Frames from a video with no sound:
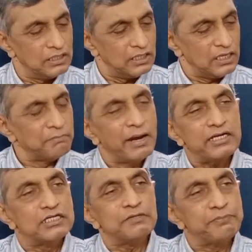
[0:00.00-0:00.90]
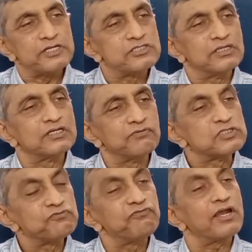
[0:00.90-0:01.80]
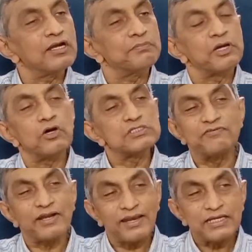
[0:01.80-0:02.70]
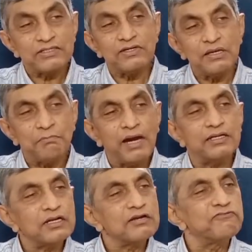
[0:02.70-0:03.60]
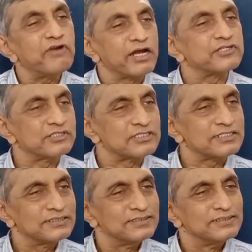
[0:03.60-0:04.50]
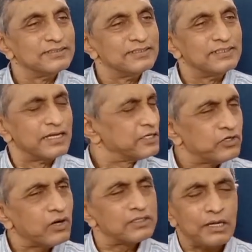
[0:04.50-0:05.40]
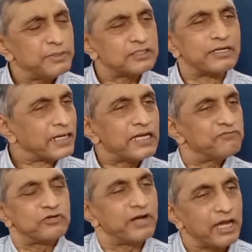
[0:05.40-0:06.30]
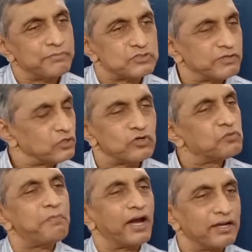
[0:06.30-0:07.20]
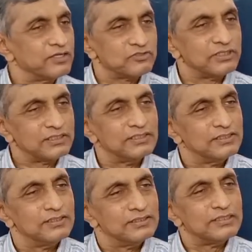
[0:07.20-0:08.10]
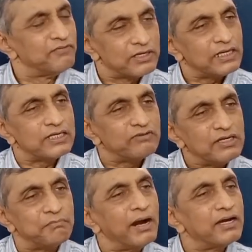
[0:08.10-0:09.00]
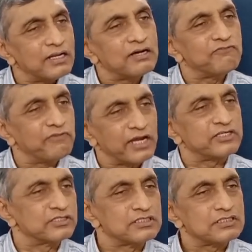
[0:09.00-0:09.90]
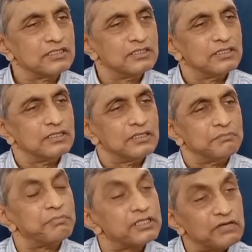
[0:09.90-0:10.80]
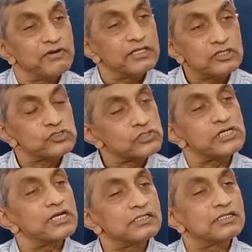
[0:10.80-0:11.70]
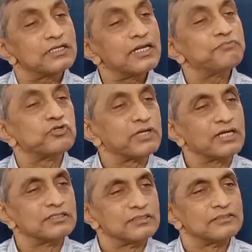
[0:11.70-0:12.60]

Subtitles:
A mighty president was felled because of relatively minor infractions. He did not commit grave crimes when you look back actually. They were relatively minor infractions. But the way the society came together